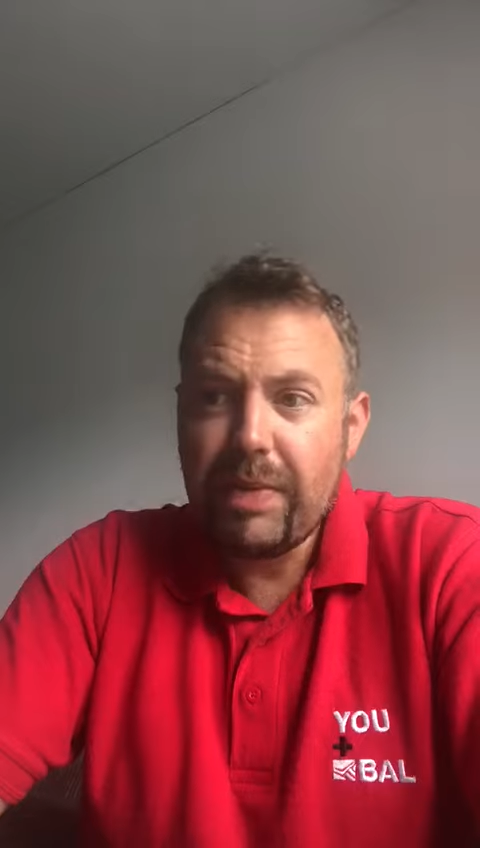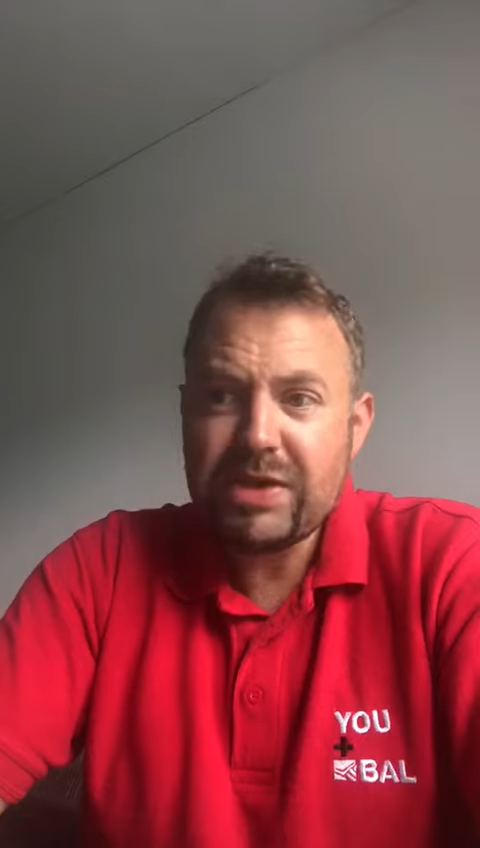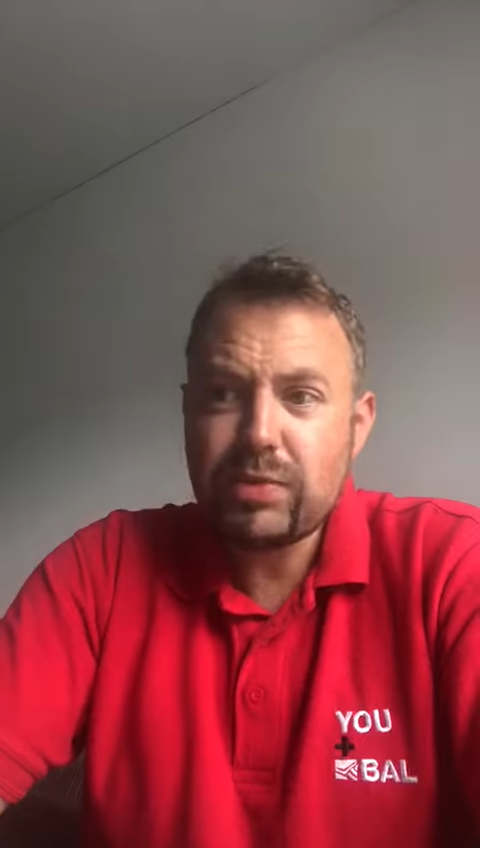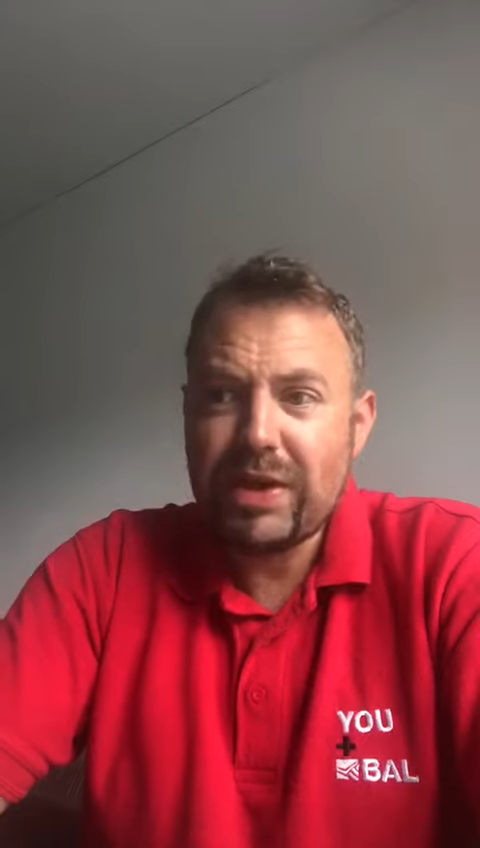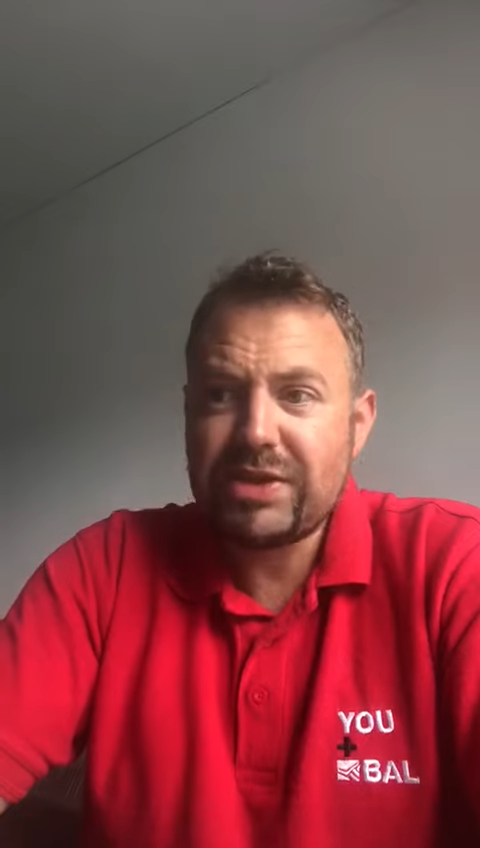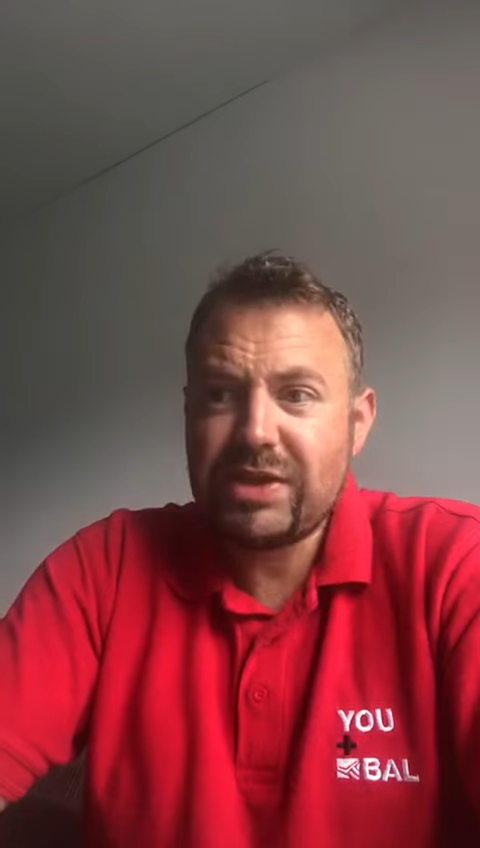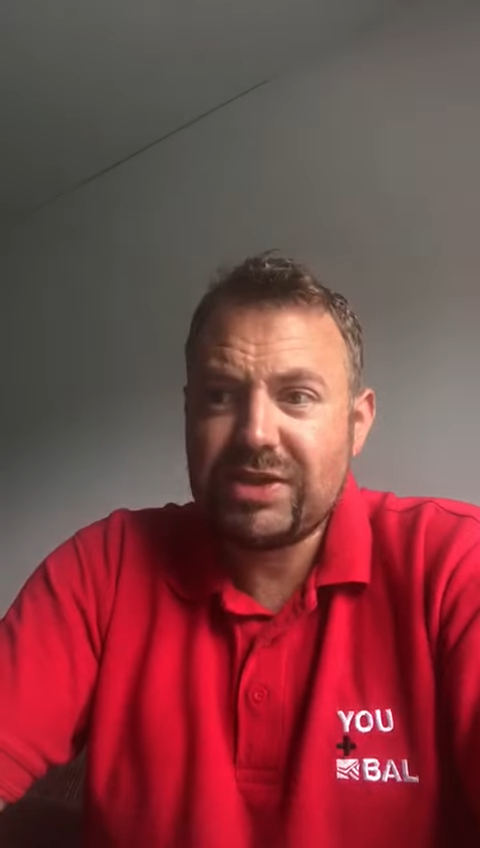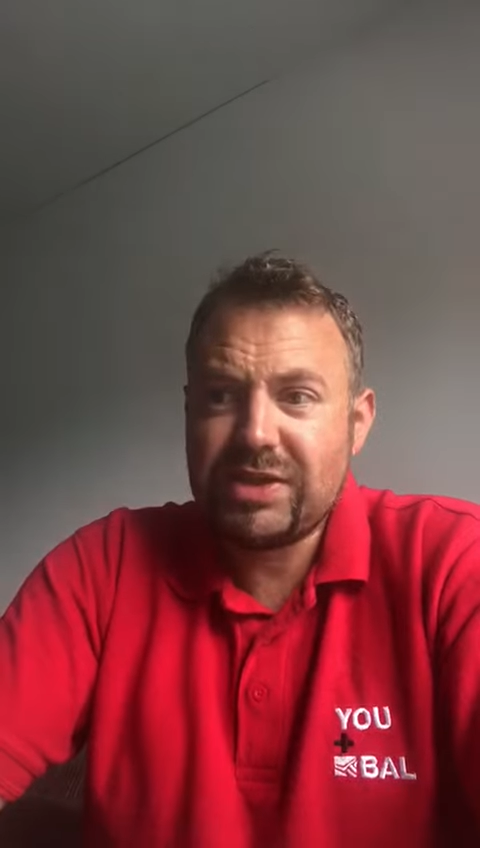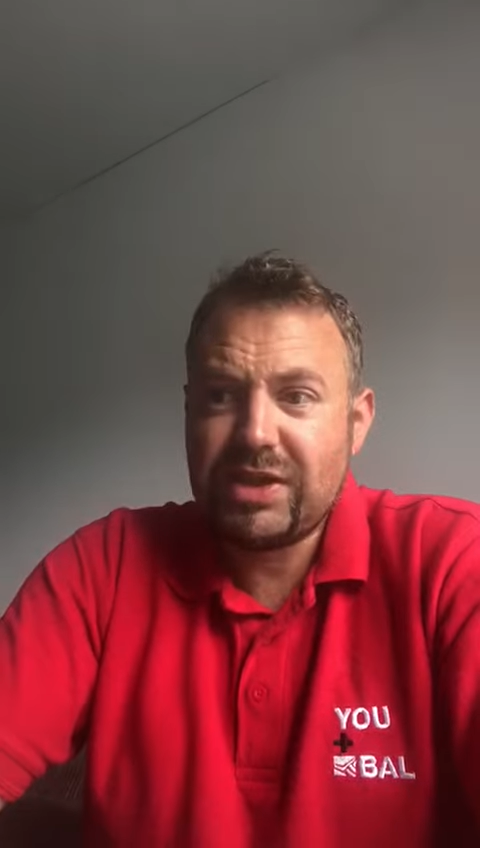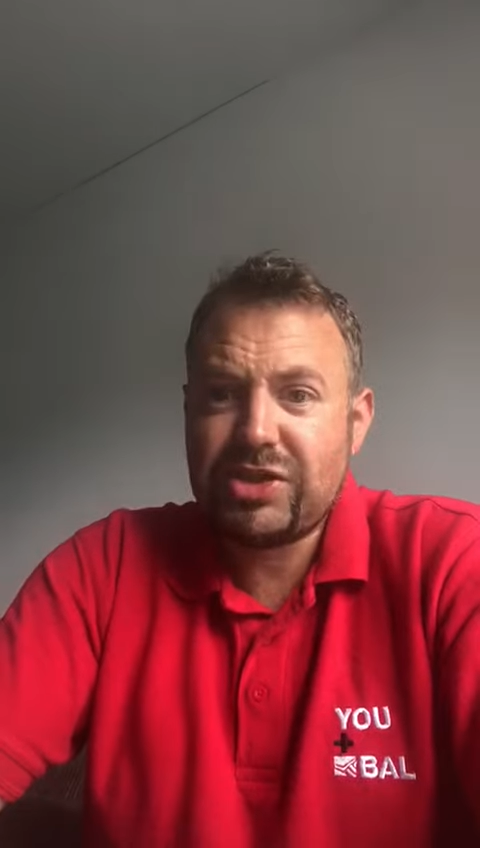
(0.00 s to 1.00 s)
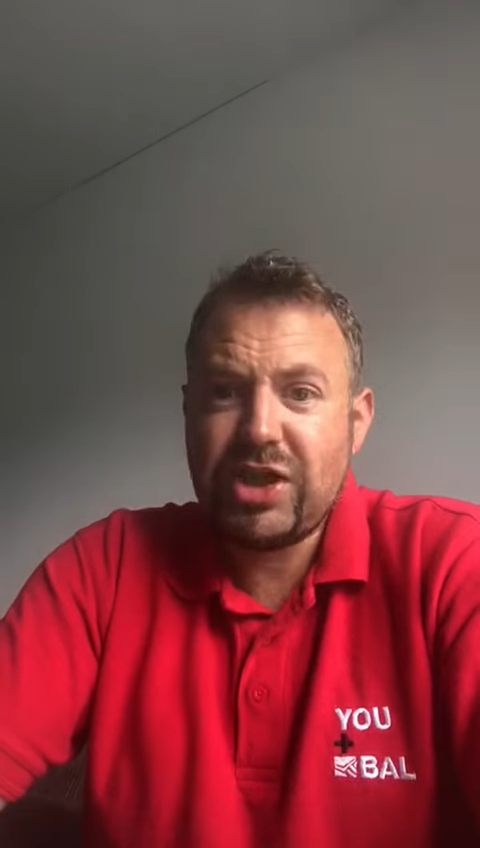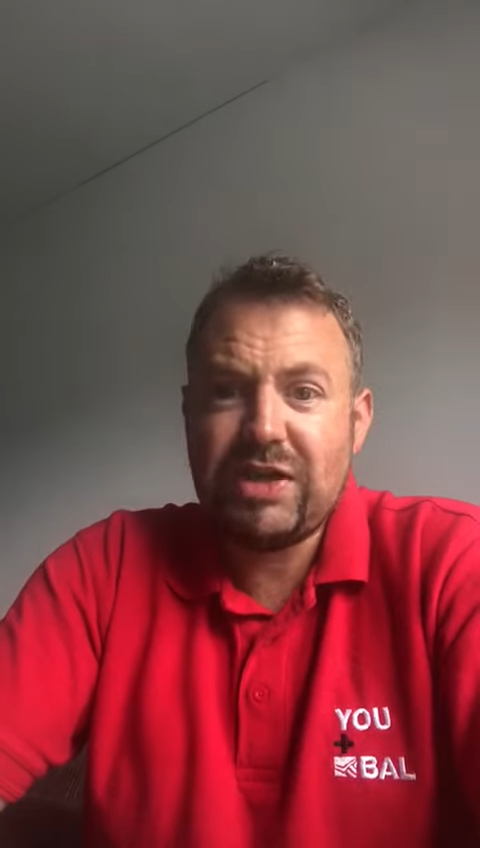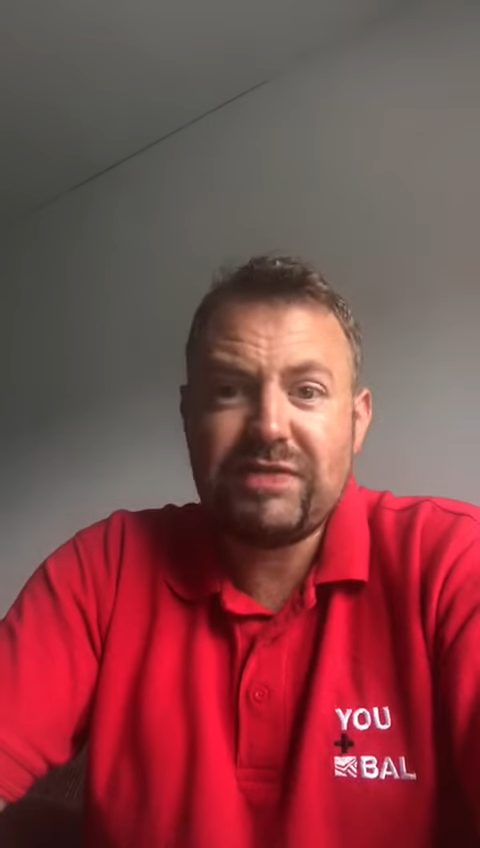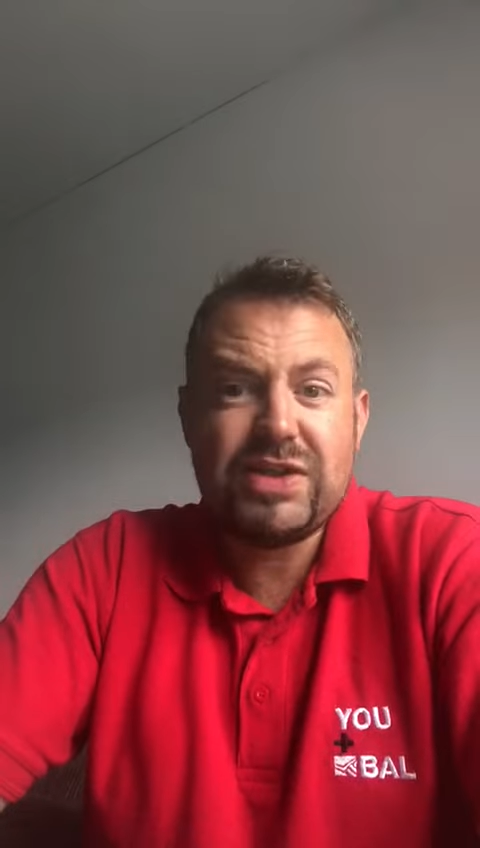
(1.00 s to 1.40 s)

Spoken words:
best way this is achieved